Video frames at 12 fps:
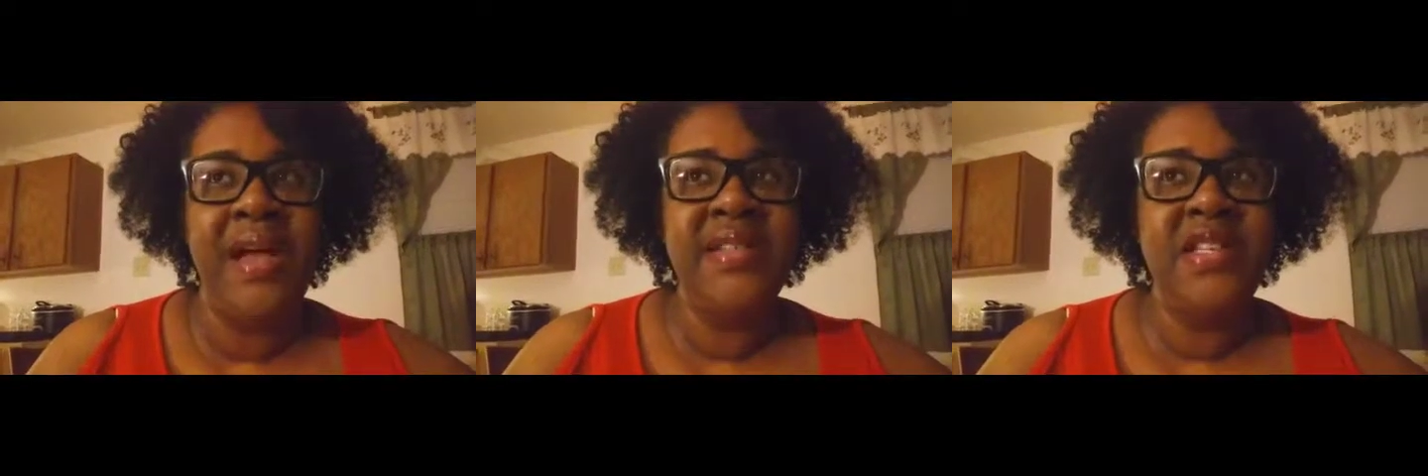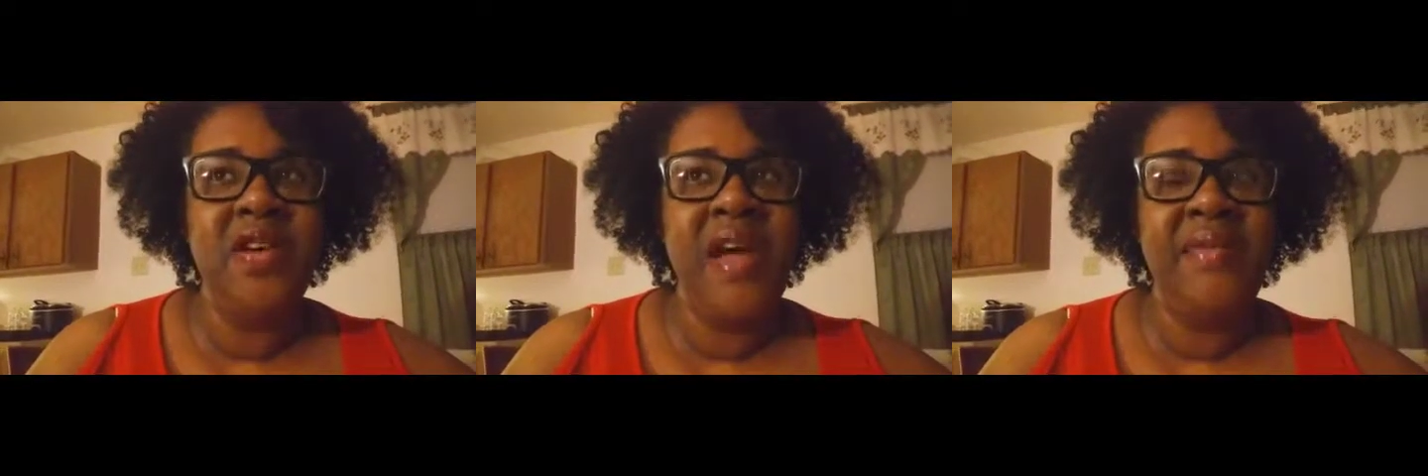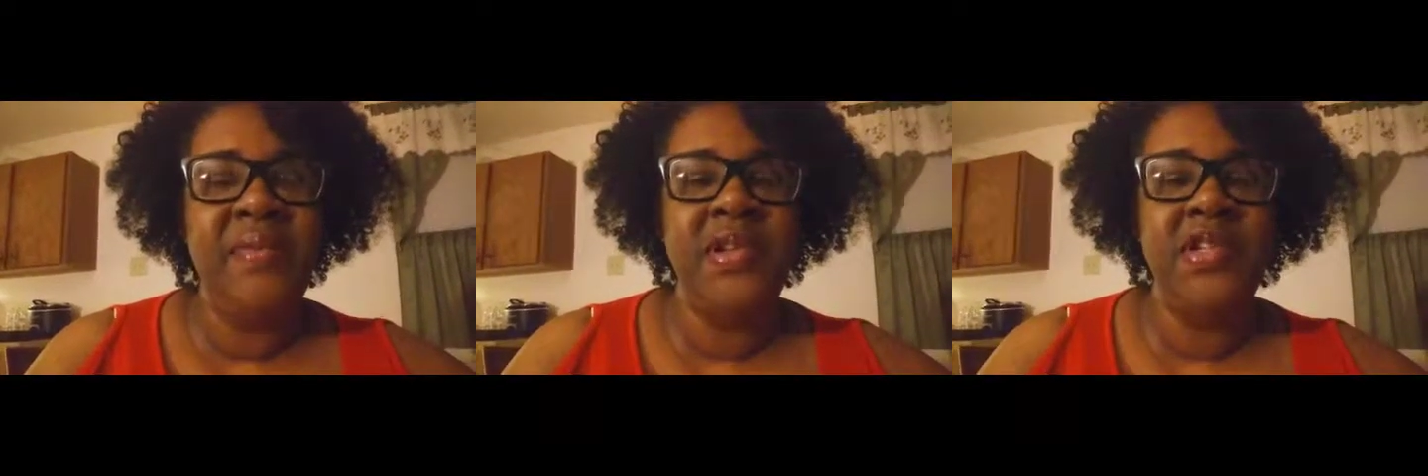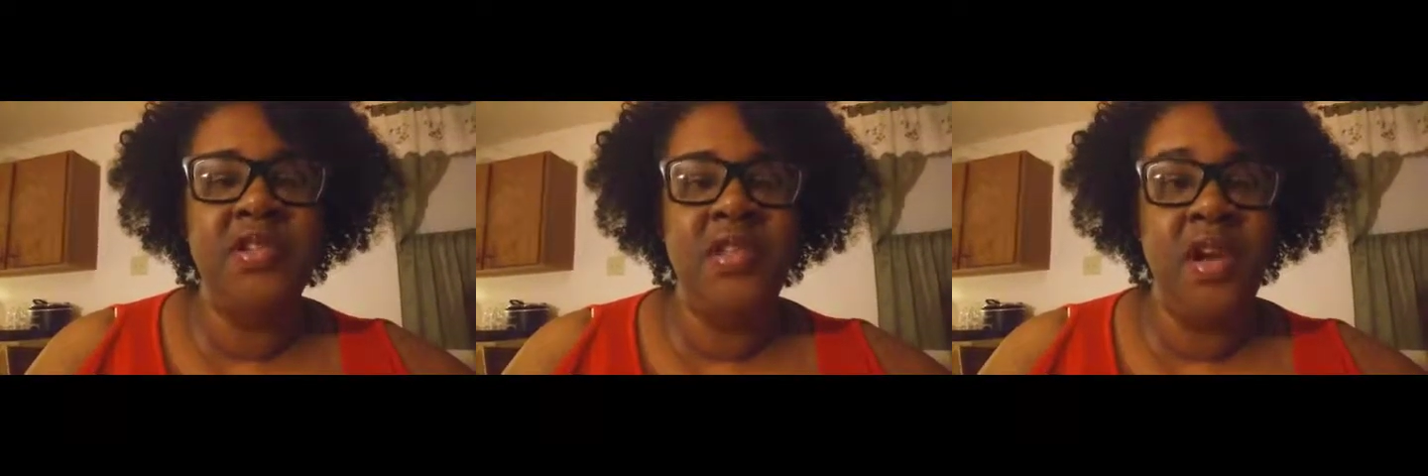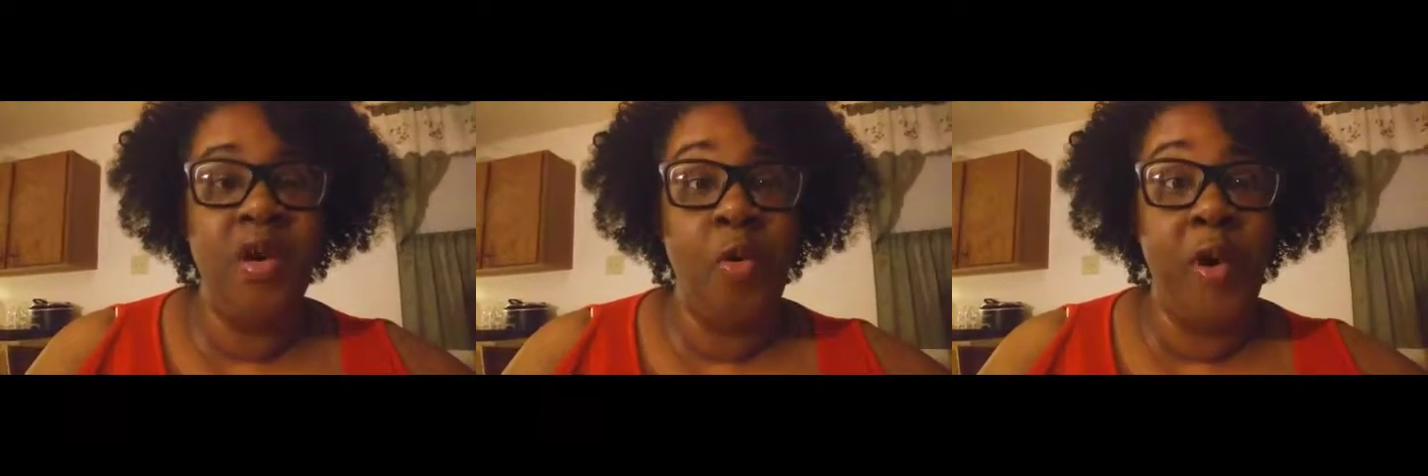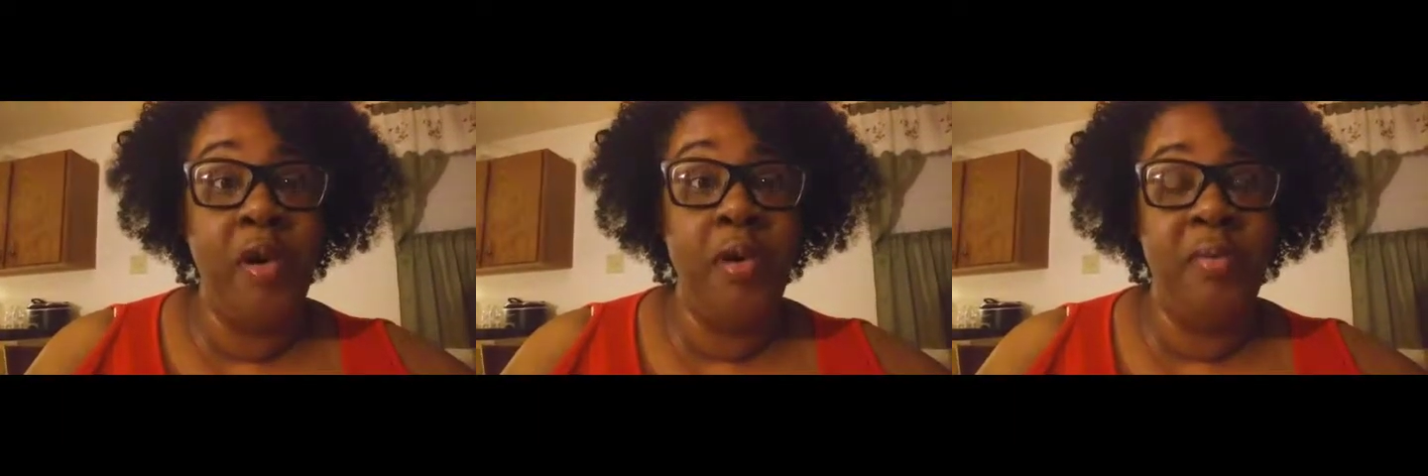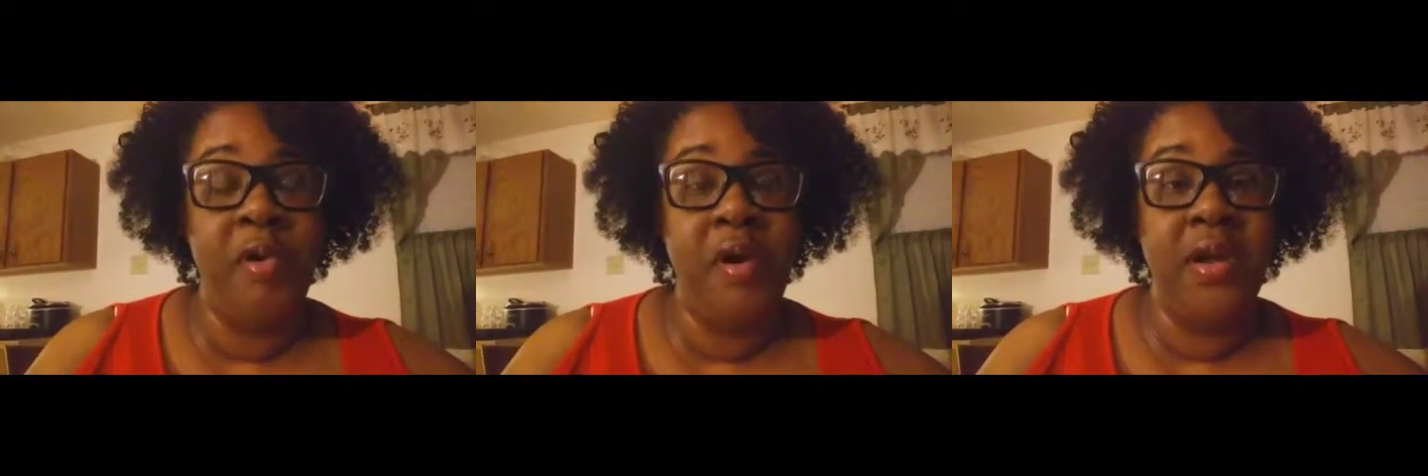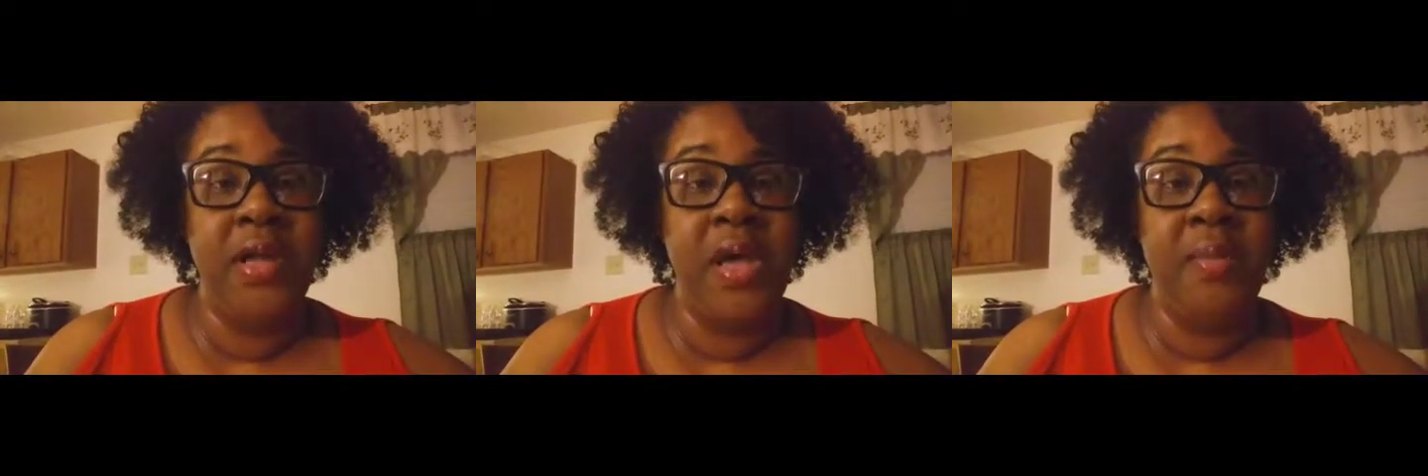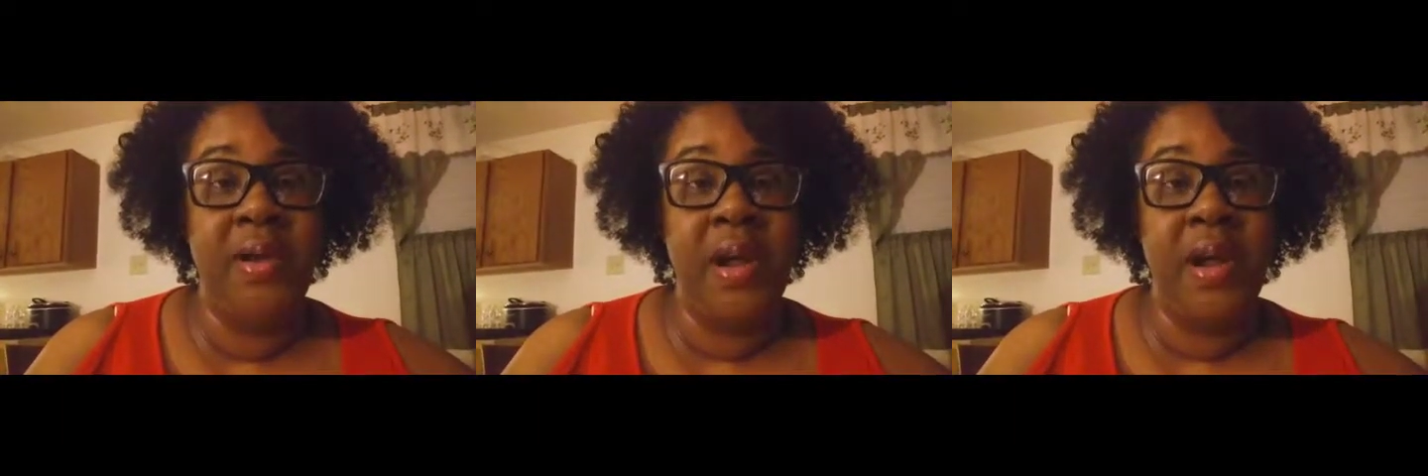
I still haven't been to the aquarium part yet,